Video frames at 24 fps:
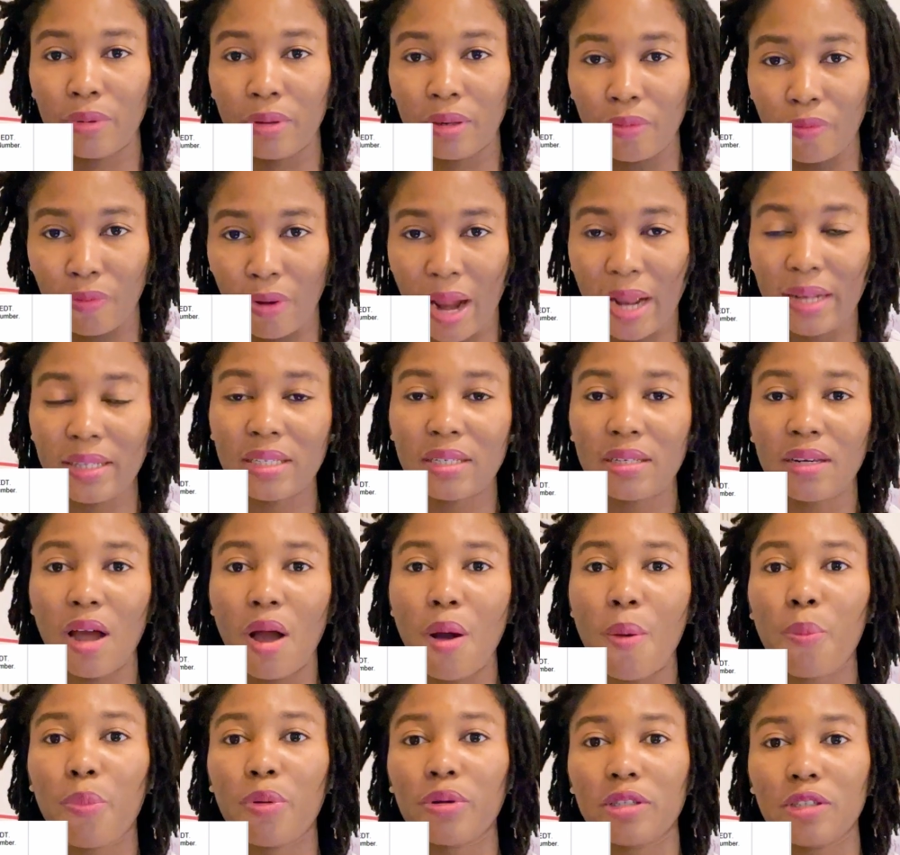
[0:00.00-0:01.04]
Write it
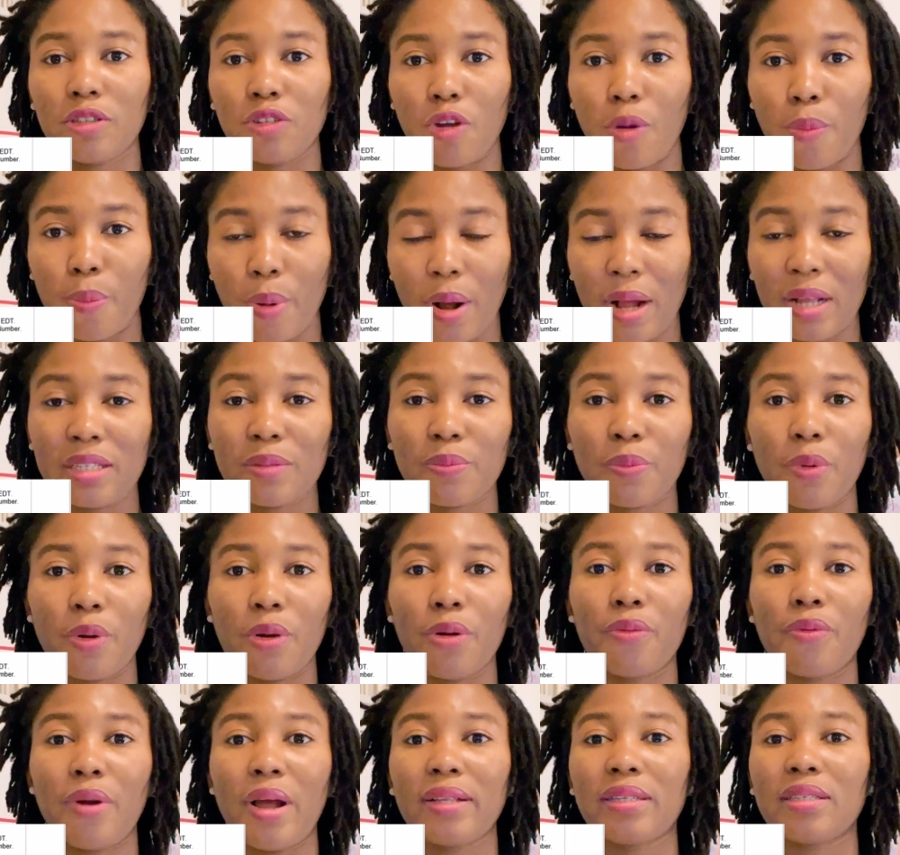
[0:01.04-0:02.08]
down, put in your passport,
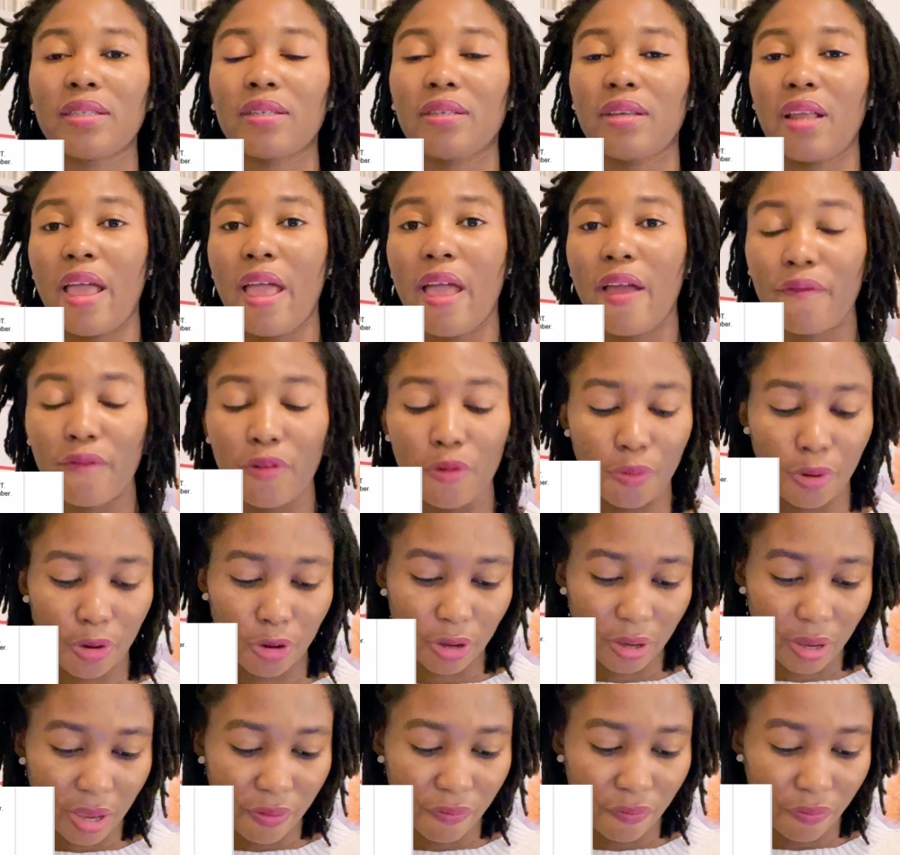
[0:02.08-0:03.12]
write it in everywhere you
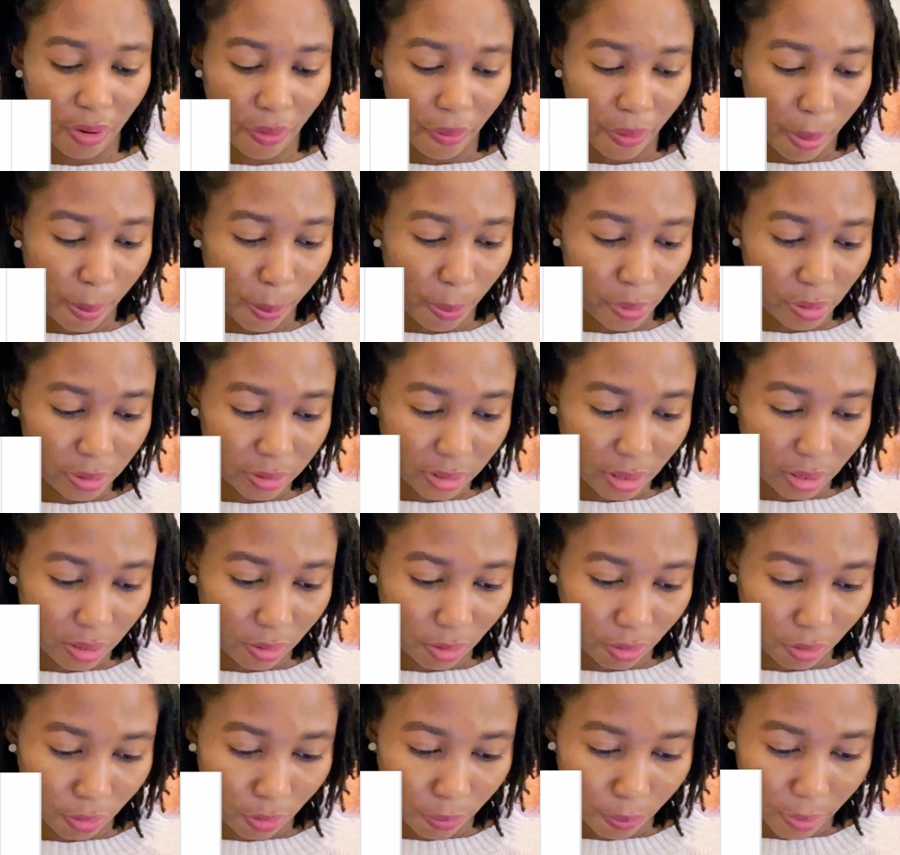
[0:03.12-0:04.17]
keep very important
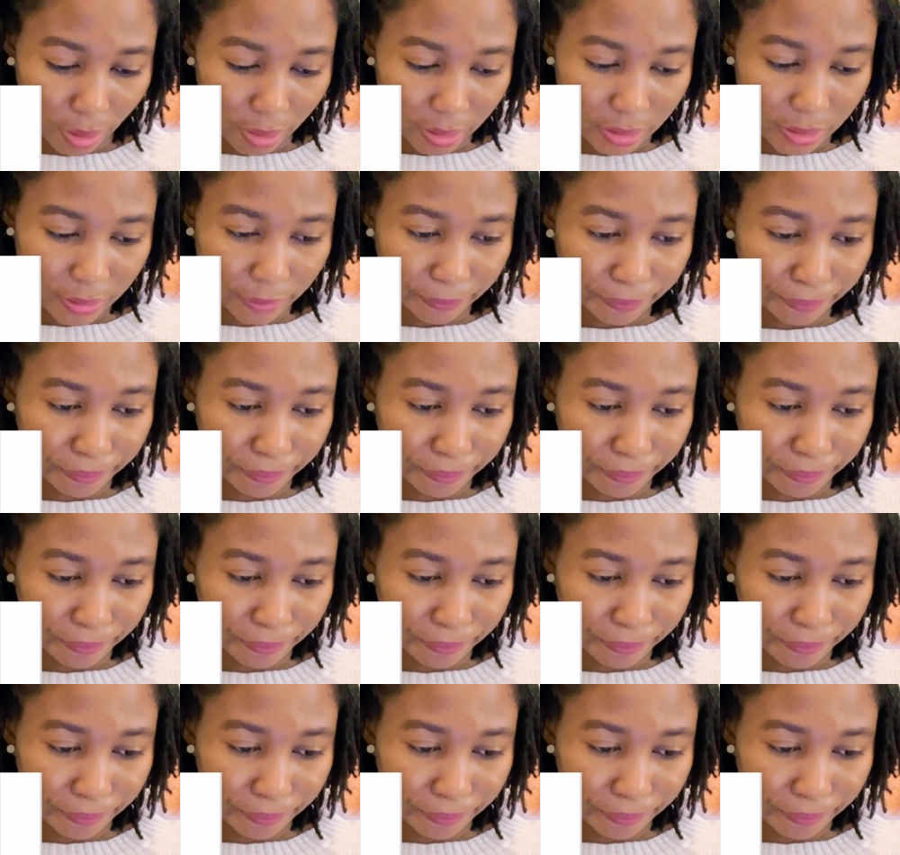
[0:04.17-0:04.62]
documents.